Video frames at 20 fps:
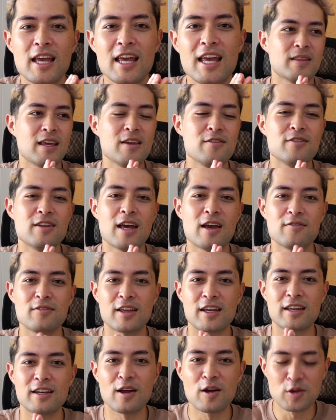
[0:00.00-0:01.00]
They even have
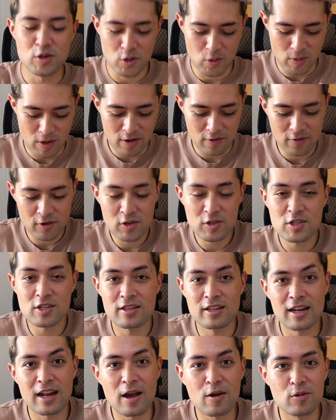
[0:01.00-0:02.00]
like an underwear version
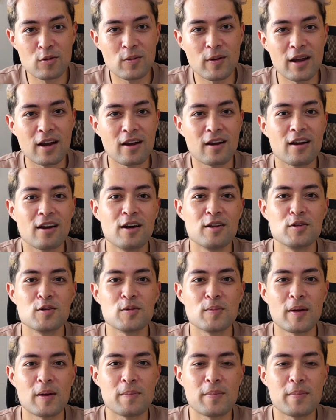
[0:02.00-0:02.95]
that I would wear under my